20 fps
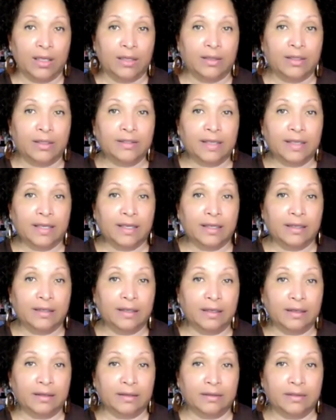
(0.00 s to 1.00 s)
this
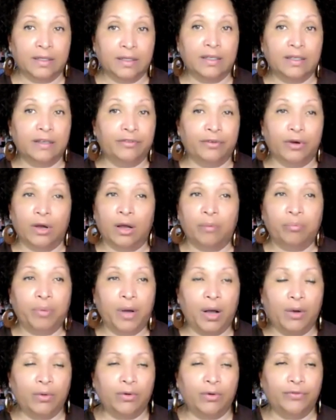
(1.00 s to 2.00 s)
can deliver a
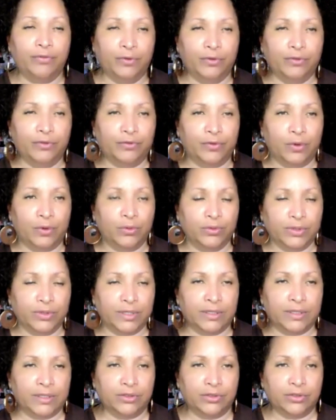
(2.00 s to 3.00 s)
powerful
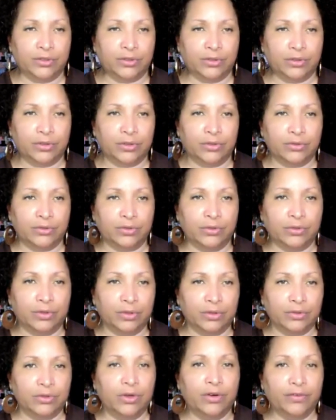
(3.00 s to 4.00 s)
voltage to
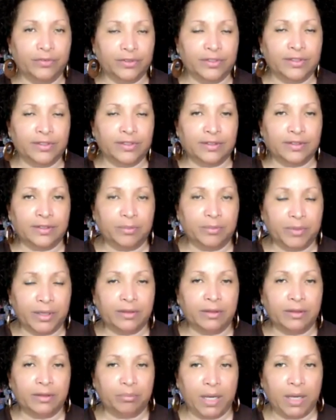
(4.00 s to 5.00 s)
the nervous system
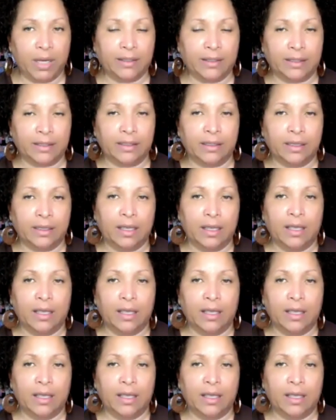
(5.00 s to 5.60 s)
in the body.